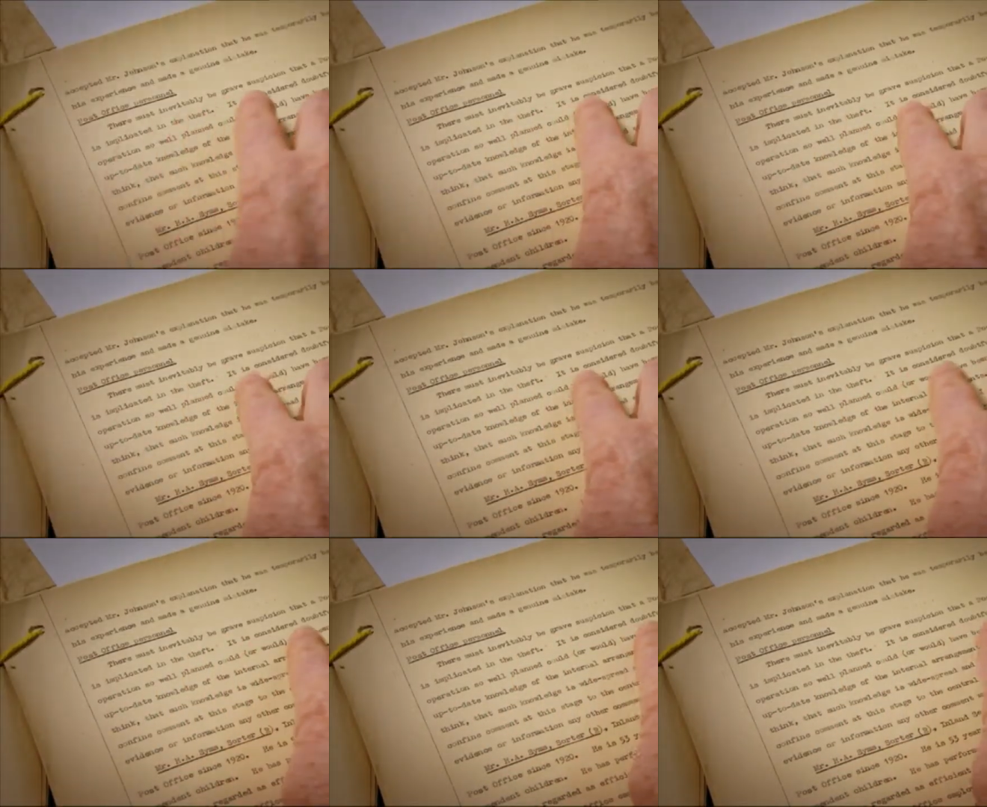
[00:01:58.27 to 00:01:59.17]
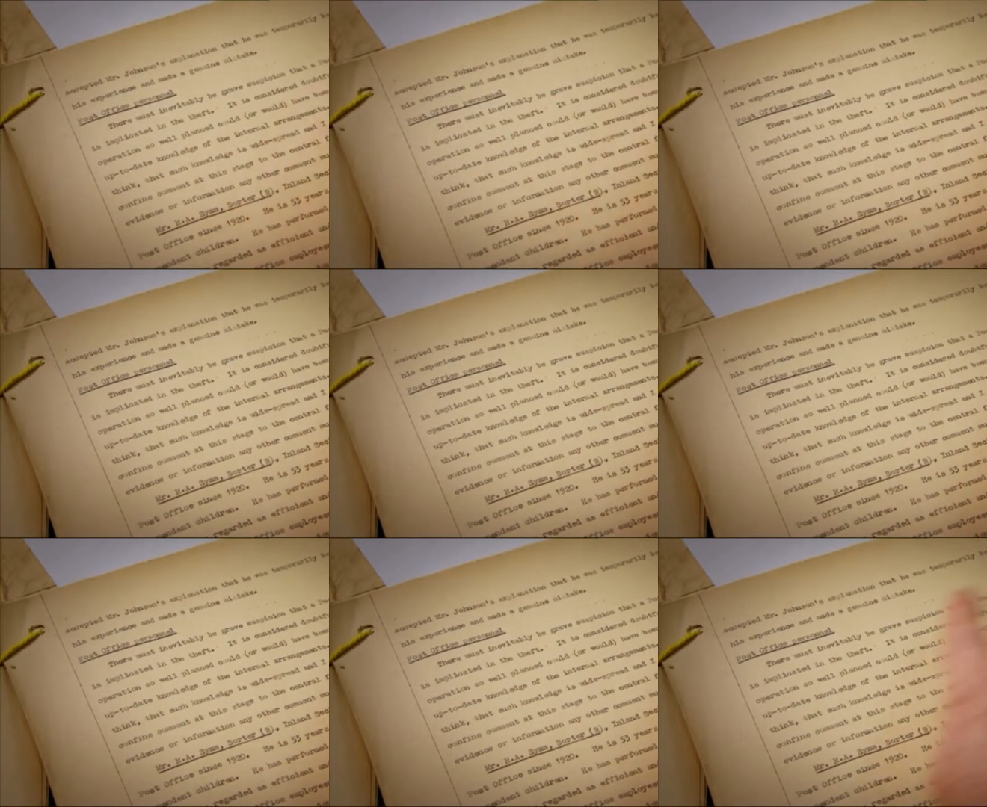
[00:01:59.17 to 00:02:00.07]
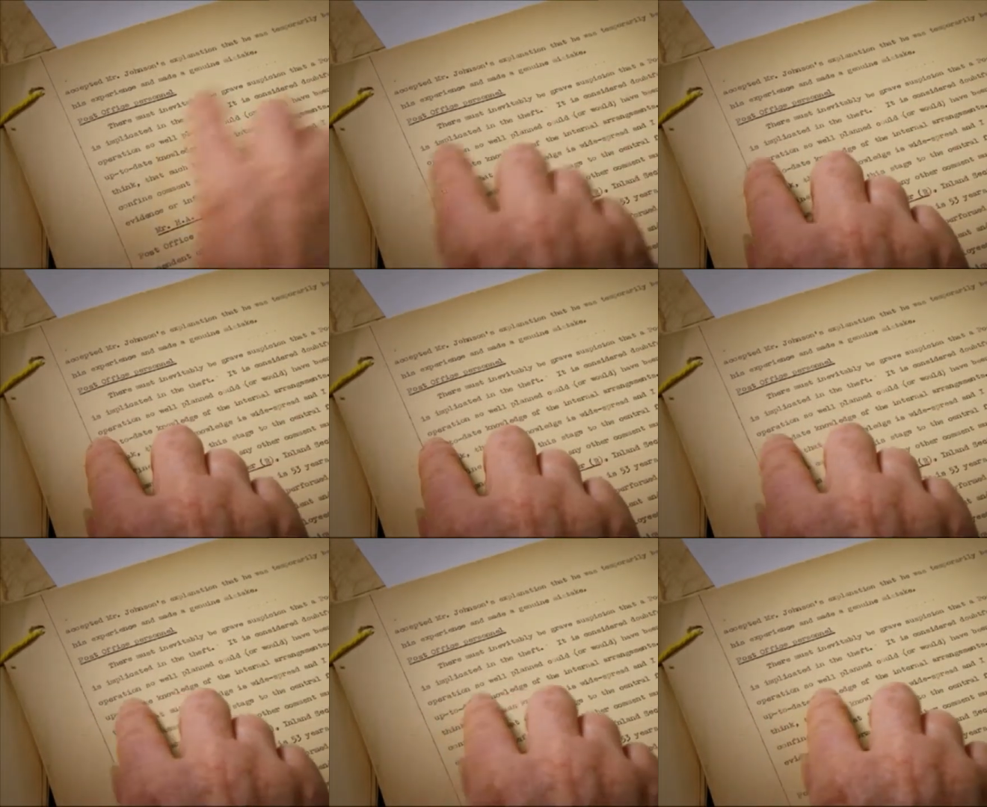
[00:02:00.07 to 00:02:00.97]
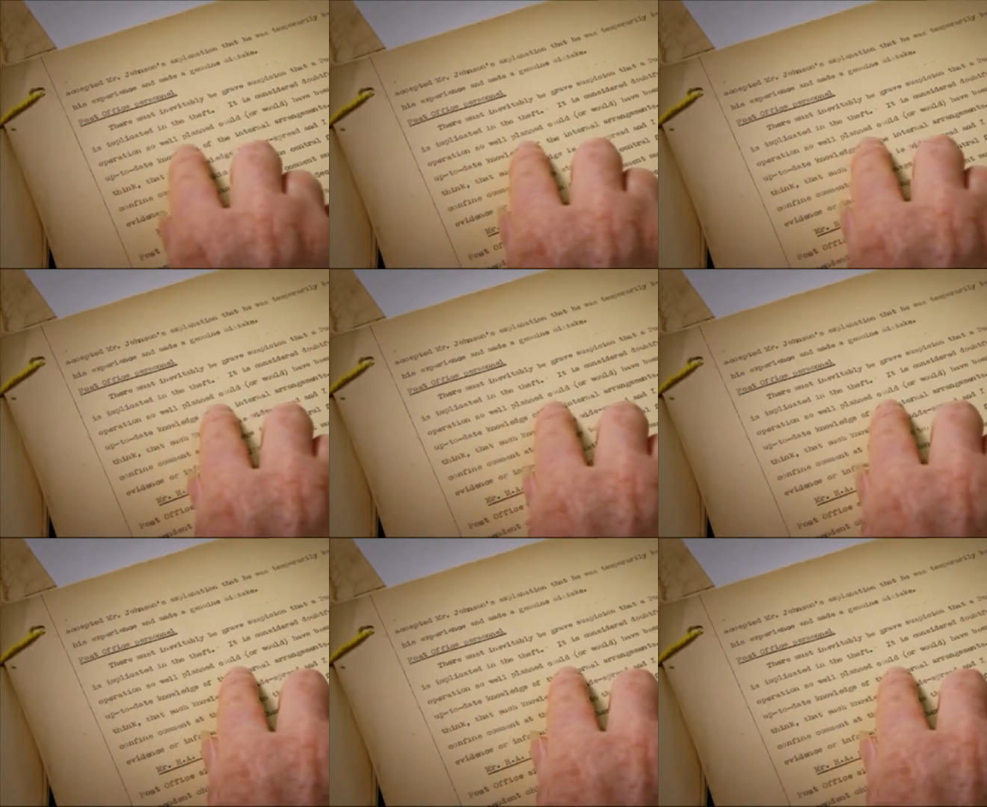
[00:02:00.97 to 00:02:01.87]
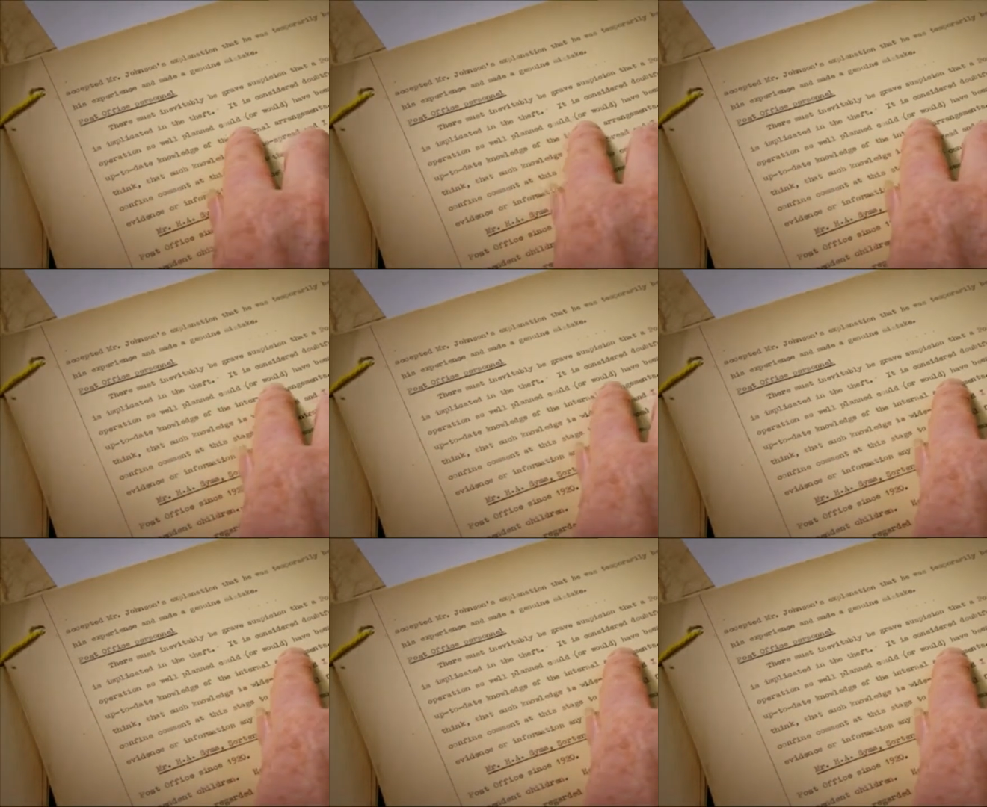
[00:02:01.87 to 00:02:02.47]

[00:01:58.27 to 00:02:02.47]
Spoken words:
No face is visible, so there are no lips to read.